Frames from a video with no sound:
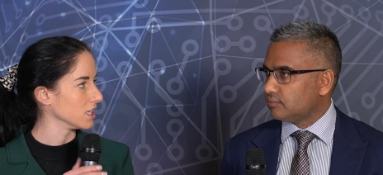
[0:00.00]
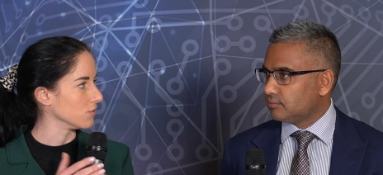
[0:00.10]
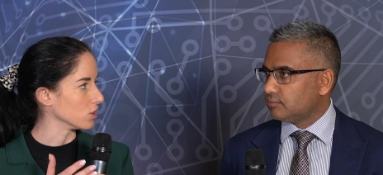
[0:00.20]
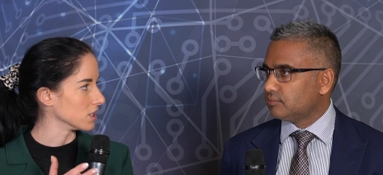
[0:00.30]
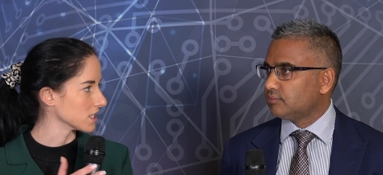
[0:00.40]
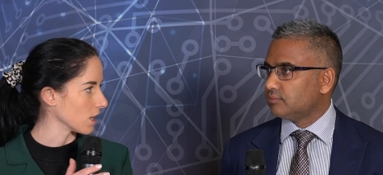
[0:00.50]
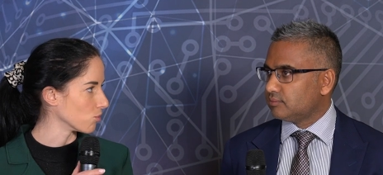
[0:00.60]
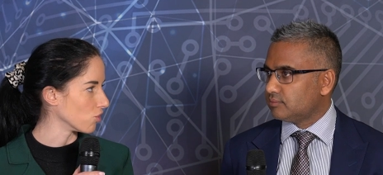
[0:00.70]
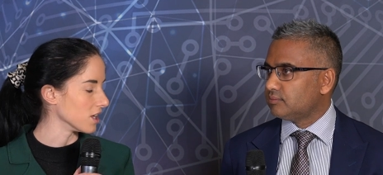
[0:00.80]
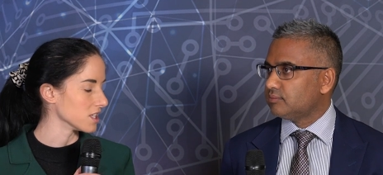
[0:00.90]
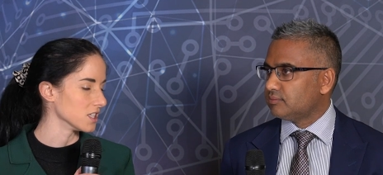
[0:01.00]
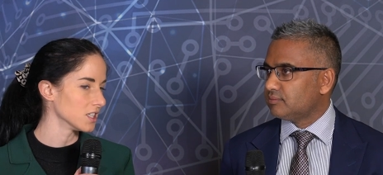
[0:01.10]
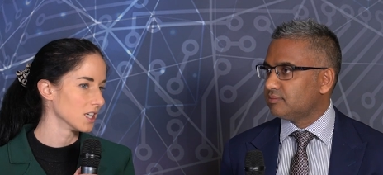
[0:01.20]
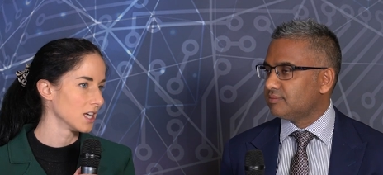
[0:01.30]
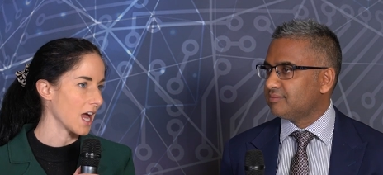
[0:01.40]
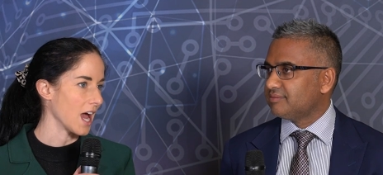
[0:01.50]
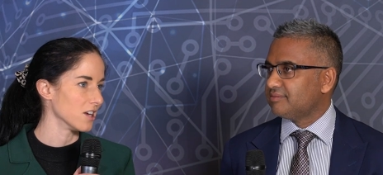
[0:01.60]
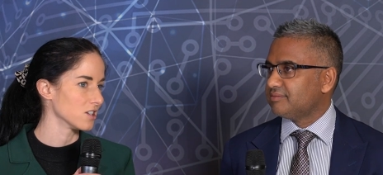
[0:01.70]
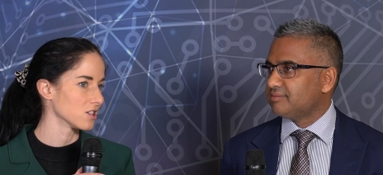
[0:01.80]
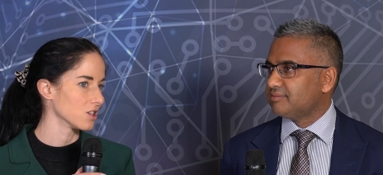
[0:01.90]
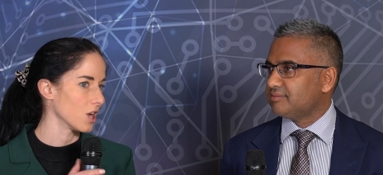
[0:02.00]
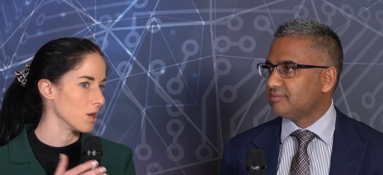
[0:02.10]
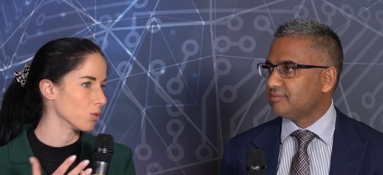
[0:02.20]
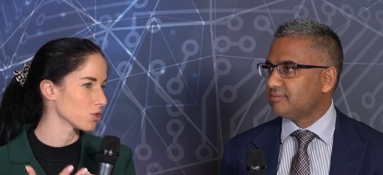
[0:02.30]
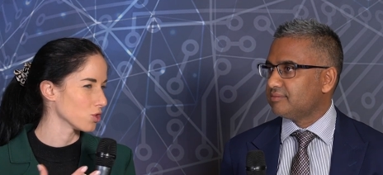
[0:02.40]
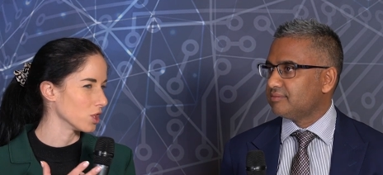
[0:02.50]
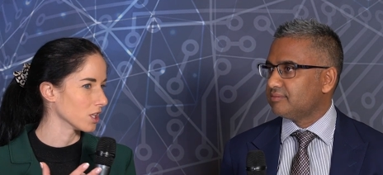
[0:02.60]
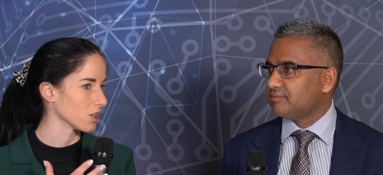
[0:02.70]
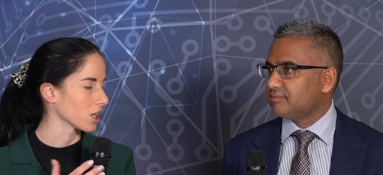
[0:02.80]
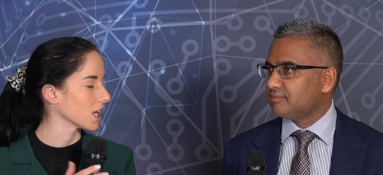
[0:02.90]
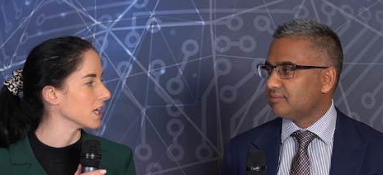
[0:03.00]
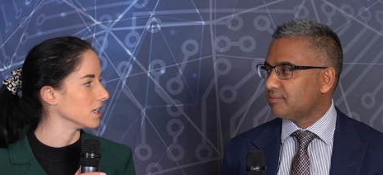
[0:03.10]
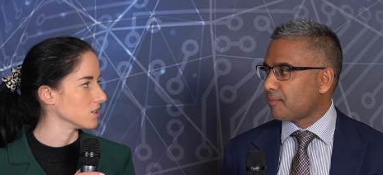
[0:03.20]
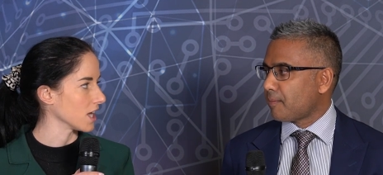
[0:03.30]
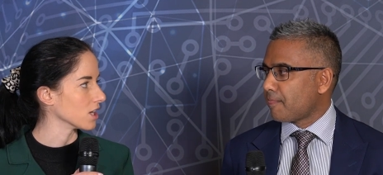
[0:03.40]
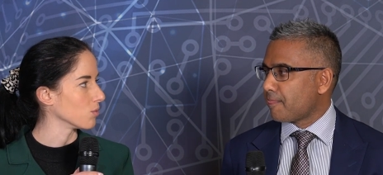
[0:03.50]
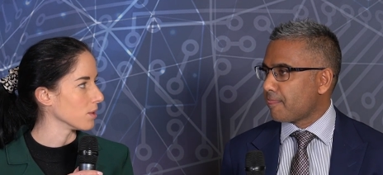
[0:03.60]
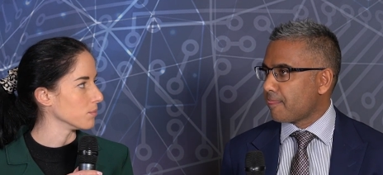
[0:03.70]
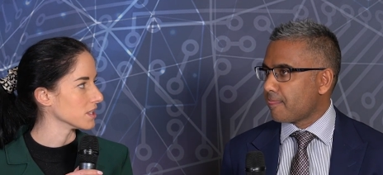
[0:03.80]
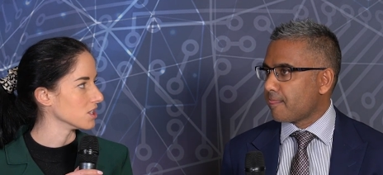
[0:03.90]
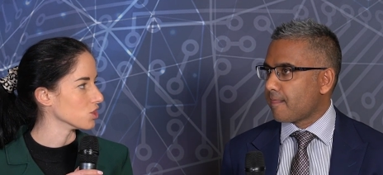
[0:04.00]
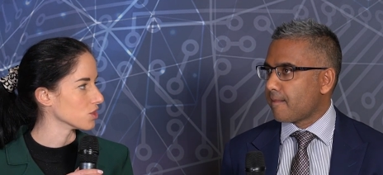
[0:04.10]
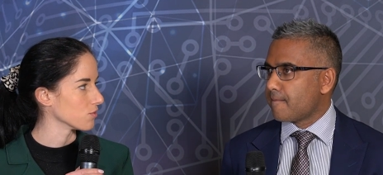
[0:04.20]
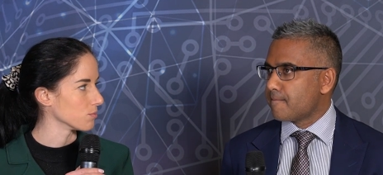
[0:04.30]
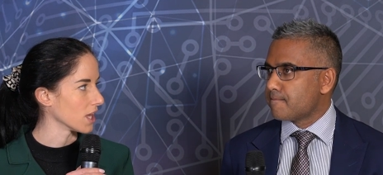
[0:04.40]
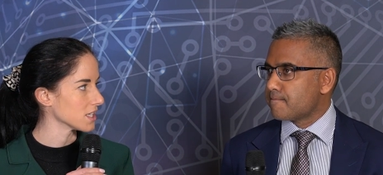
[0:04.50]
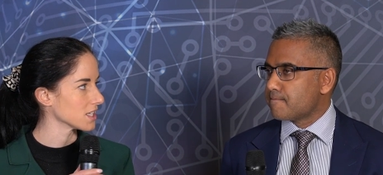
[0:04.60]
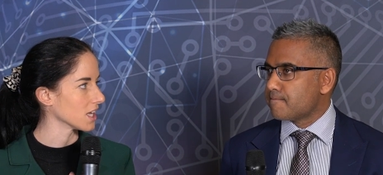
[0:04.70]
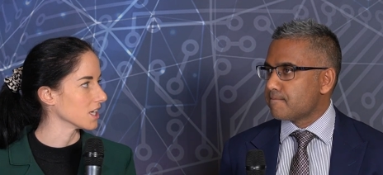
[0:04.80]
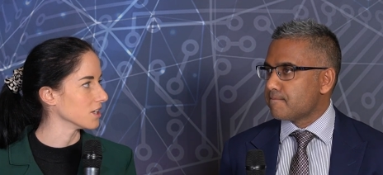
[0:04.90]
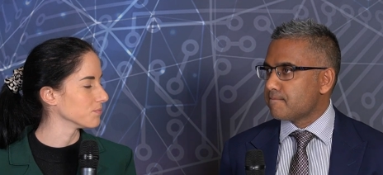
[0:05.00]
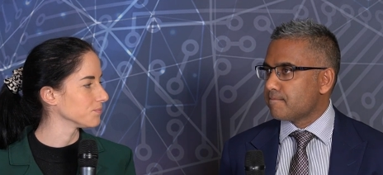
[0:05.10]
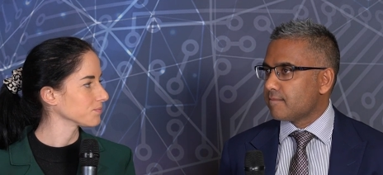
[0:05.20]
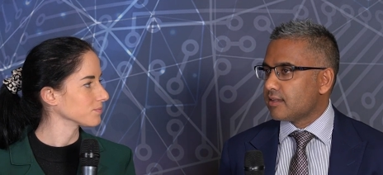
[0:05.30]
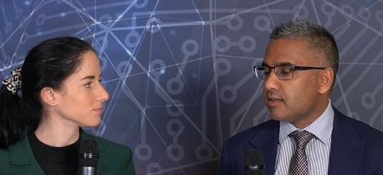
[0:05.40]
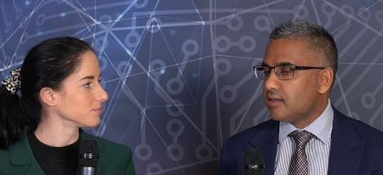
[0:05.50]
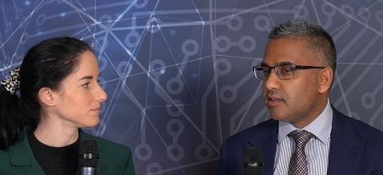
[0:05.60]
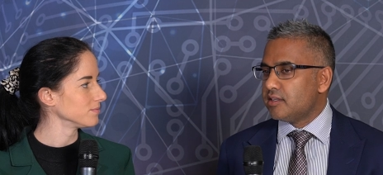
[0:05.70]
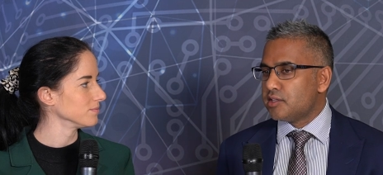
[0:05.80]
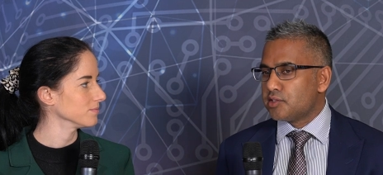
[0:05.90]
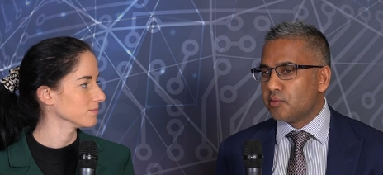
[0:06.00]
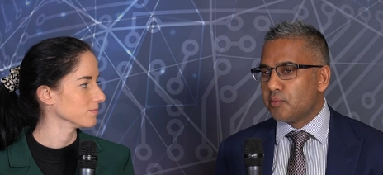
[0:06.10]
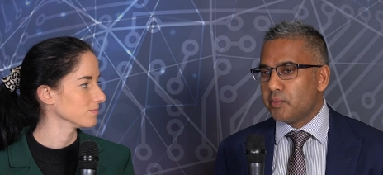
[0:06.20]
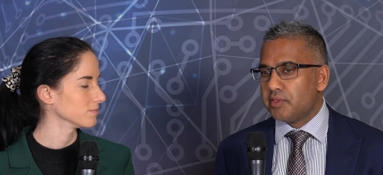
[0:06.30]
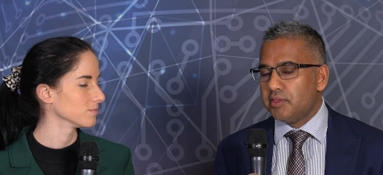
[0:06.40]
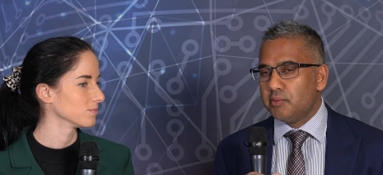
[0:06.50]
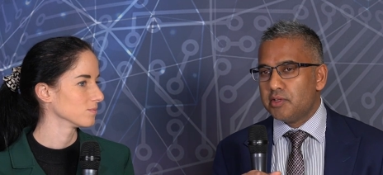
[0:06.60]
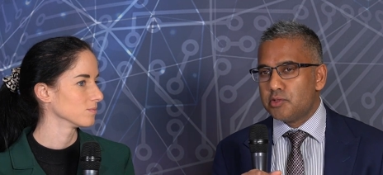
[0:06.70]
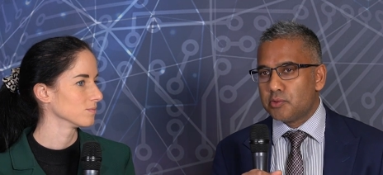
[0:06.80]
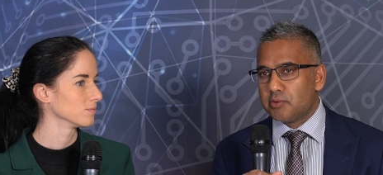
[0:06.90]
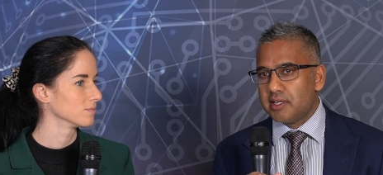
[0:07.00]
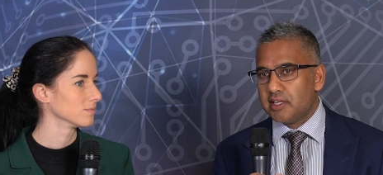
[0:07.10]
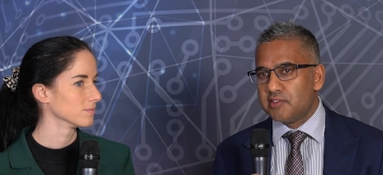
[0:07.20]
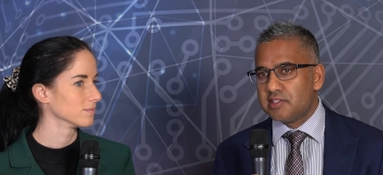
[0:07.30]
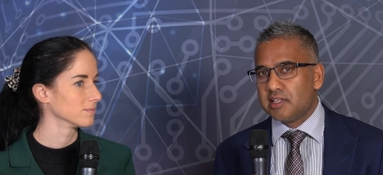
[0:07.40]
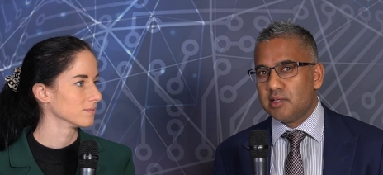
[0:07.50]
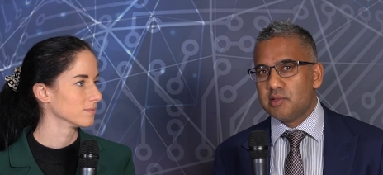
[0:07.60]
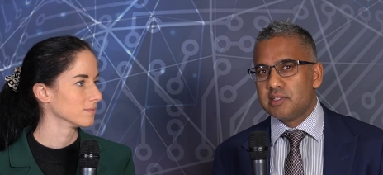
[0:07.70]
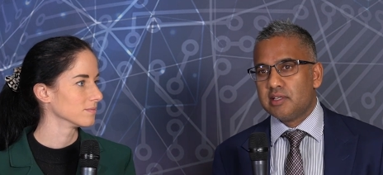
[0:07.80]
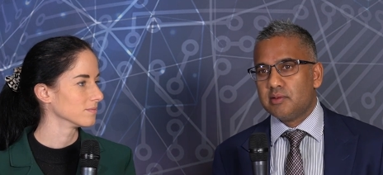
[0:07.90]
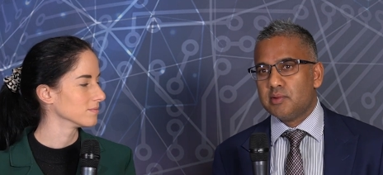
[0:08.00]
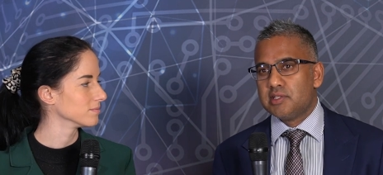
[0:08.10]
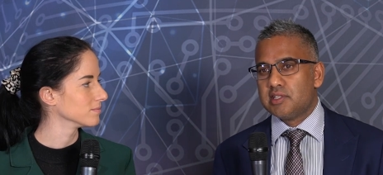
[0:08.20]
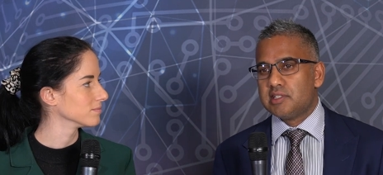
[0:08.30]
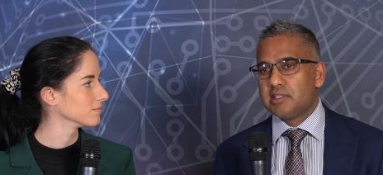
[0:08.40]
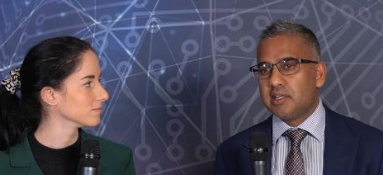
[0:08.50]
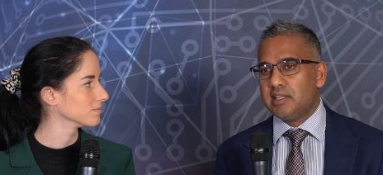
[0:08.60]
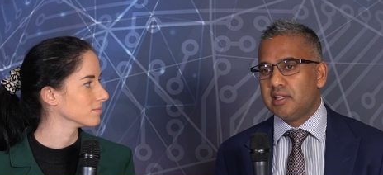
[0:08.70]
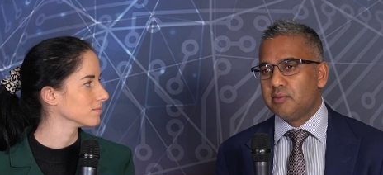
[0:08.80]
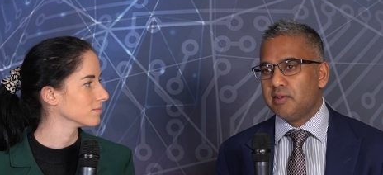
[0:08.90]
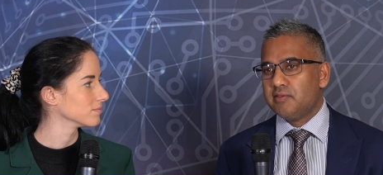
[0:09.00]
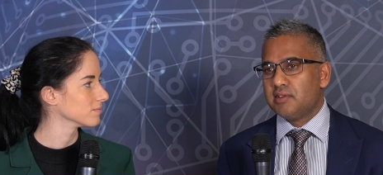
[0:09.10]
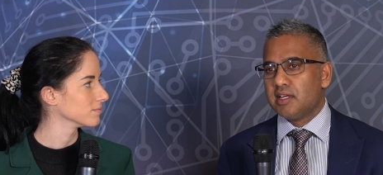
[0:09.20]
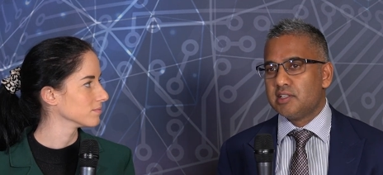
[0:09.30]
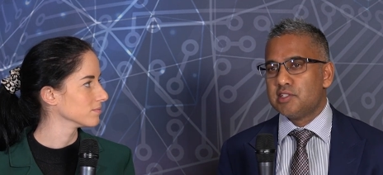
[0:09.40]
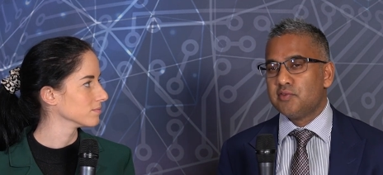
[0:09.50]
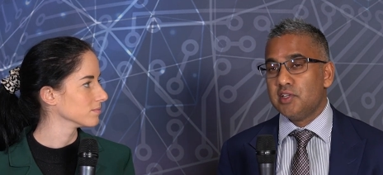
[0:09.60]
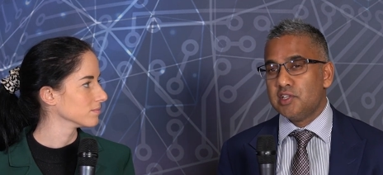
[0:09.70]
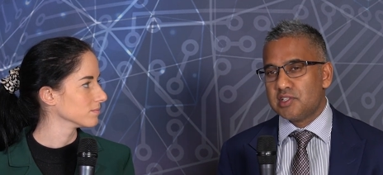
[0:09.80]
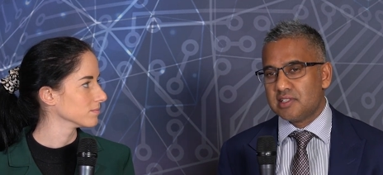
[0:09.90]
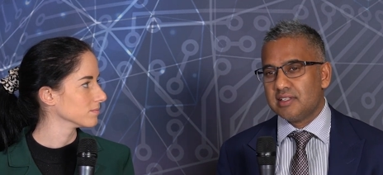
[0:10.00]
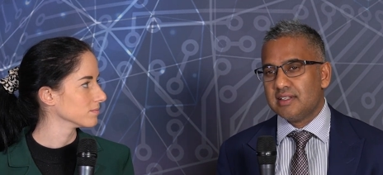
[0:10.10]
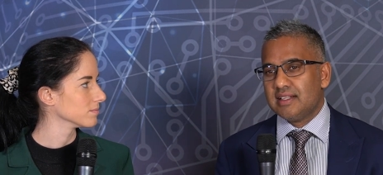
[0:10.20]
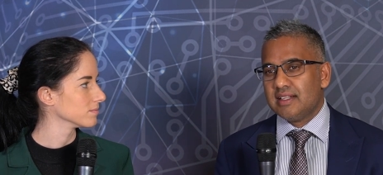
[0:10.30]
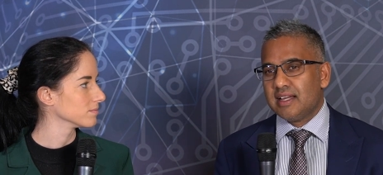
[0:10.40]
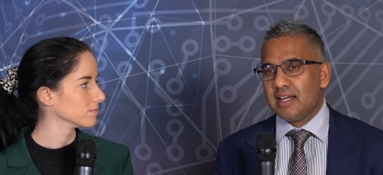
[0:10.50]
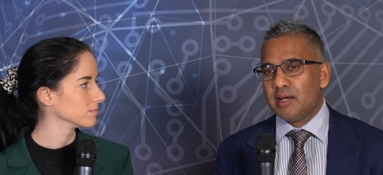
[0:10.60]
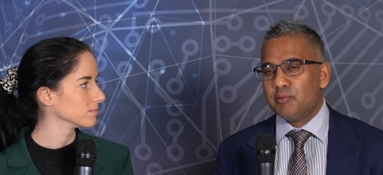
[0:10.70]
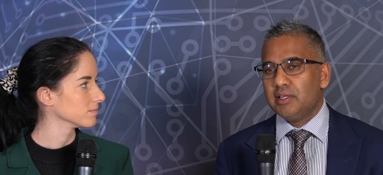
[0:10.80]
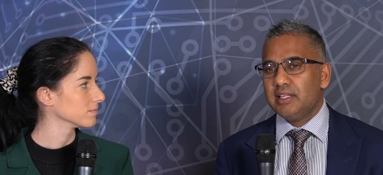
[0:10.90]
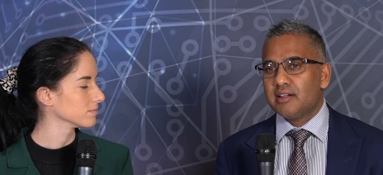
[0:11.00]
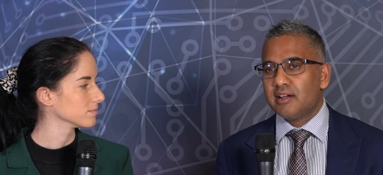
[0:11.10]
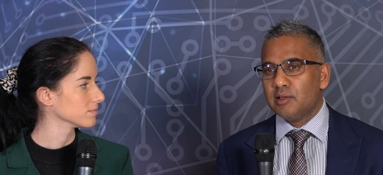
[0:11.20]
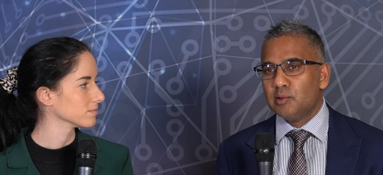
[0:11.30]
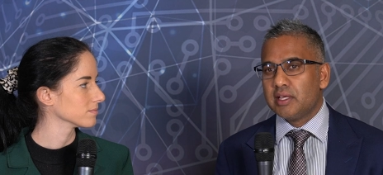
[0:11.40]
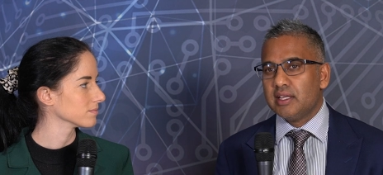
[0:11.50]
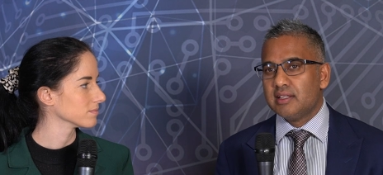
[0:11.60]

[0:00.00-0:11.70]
Speaker 1: if you can summarise it, and, and what do you think are the key takeaway messages from that study?
Speaker 2: Yeah, so with the Withdraw AF study was it was a study that we've uh, just finished, uh, really kind of looking